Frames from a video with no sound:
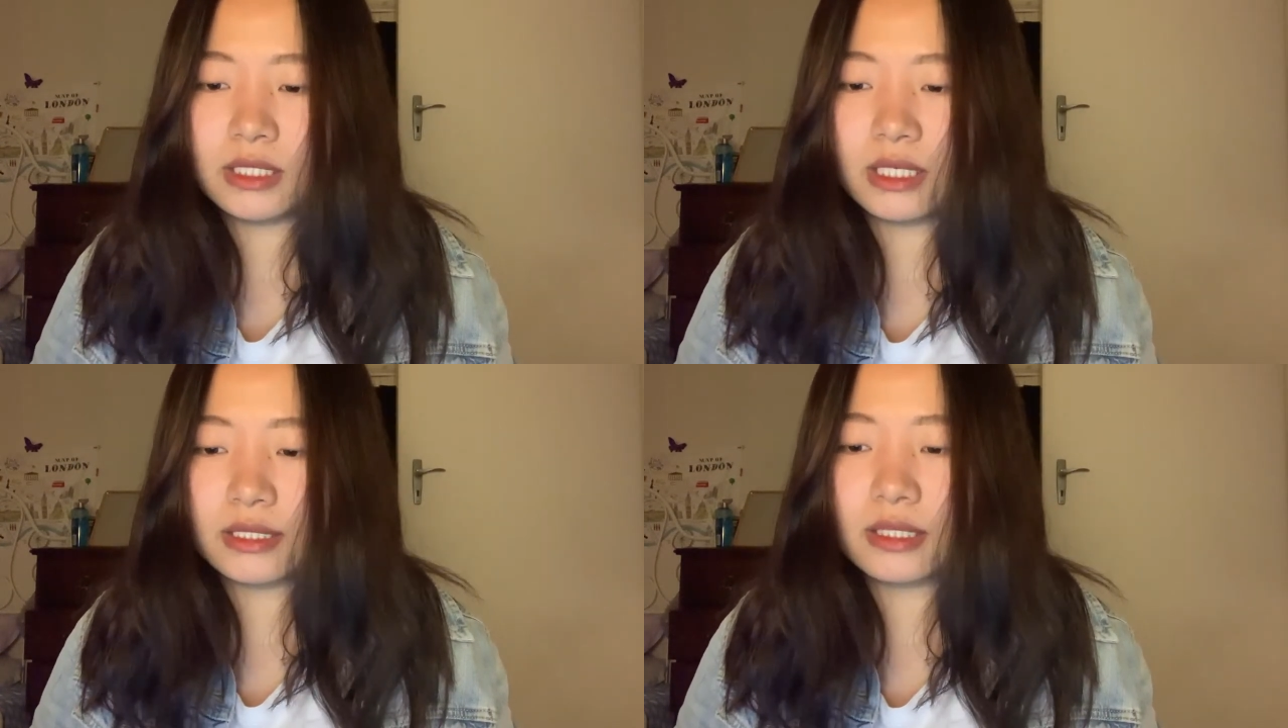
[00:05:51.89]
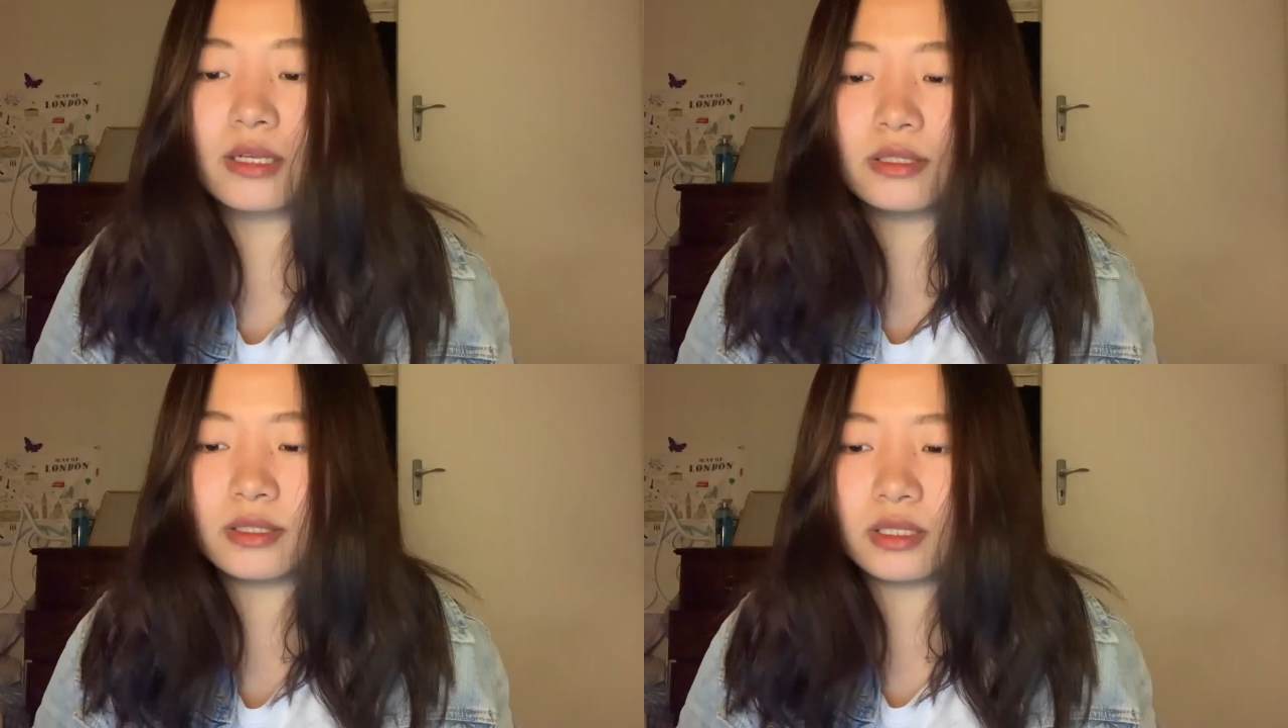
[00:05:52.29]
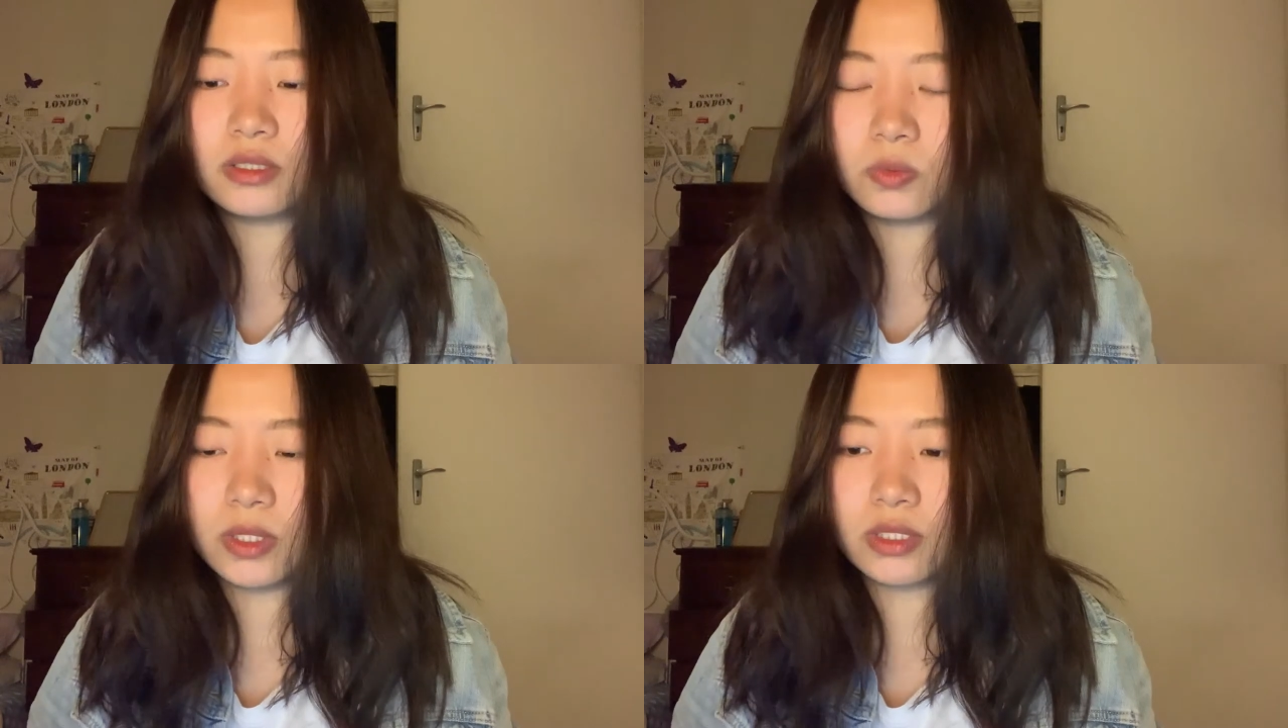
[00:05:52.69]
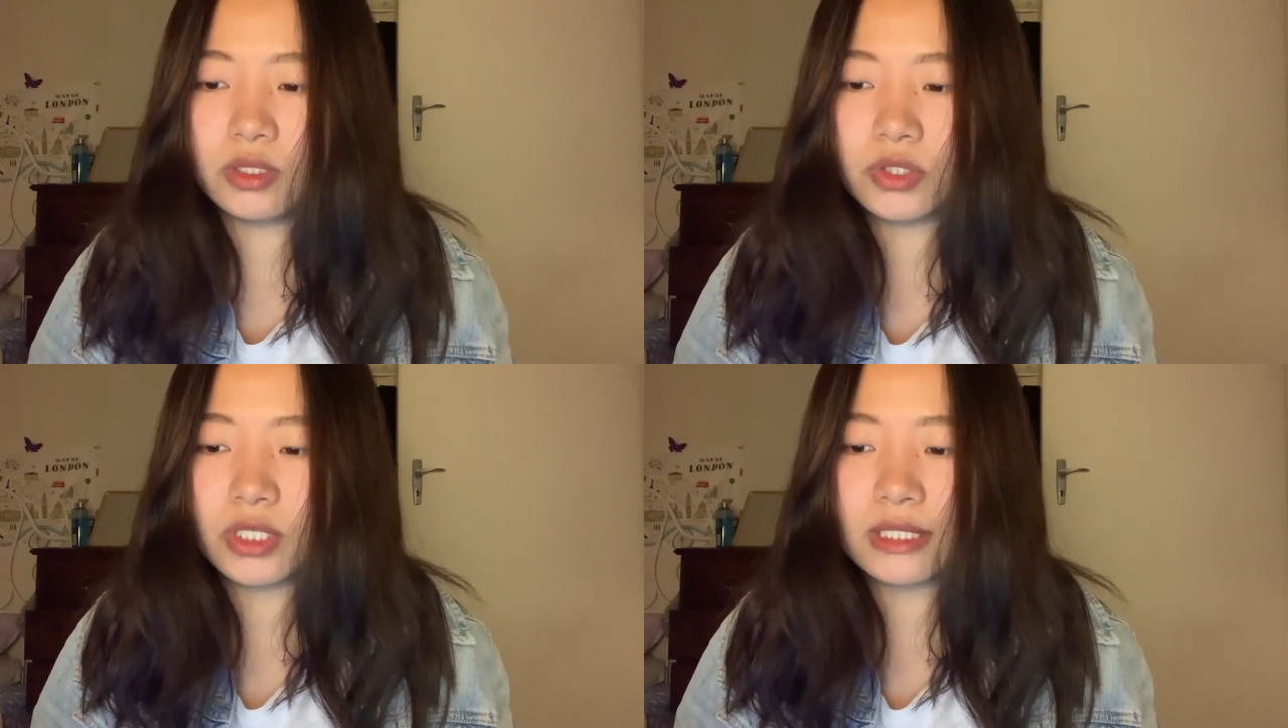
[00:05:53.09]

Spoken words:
is concerned with the